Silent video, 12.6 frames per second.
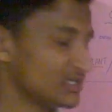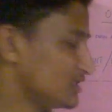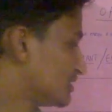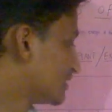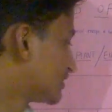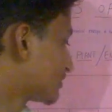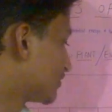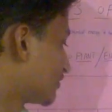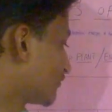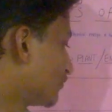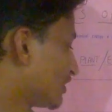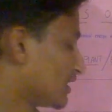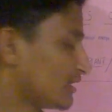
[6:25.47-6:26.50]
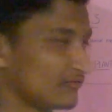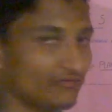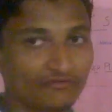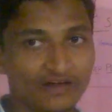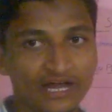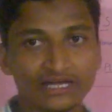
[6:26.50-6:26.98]
engines or we can
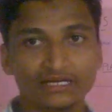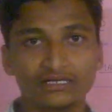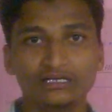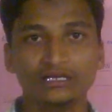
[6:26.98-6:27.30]
find